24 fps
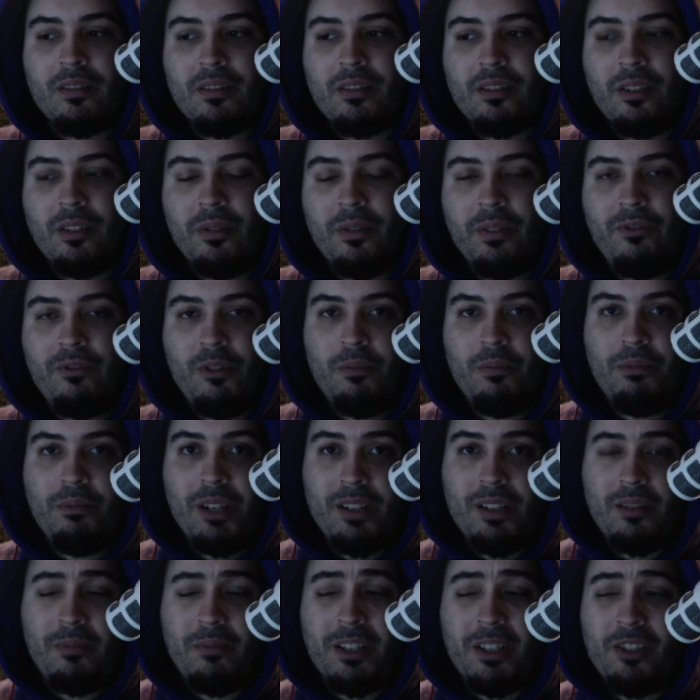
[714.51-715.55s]
So if you
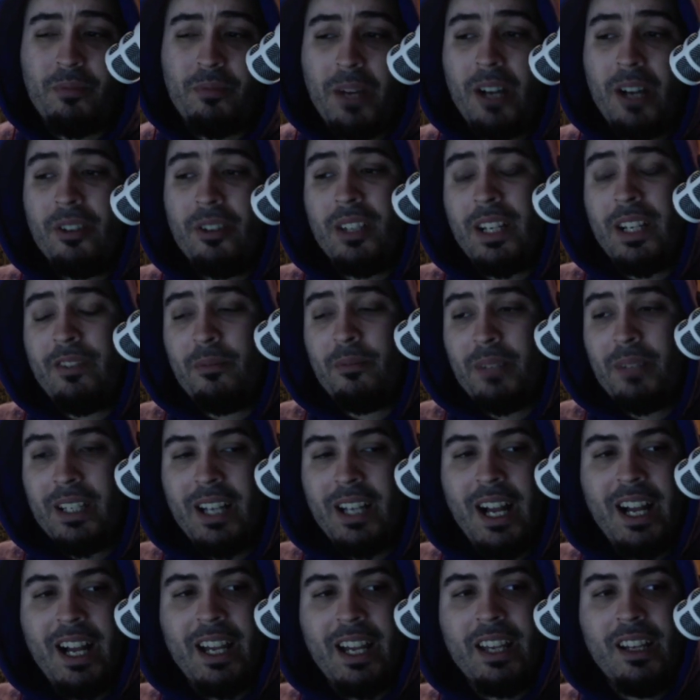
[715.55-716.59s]
pitched a big spell, you could have a big
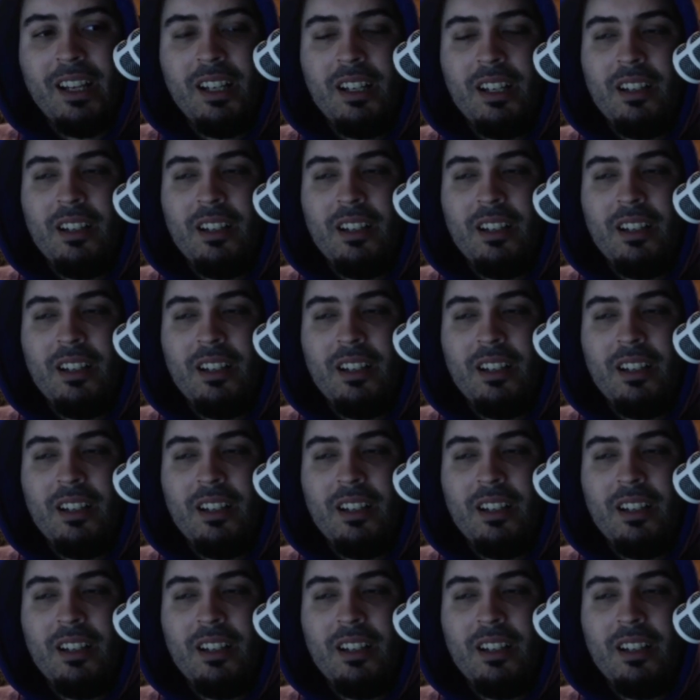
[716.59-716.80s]
guy,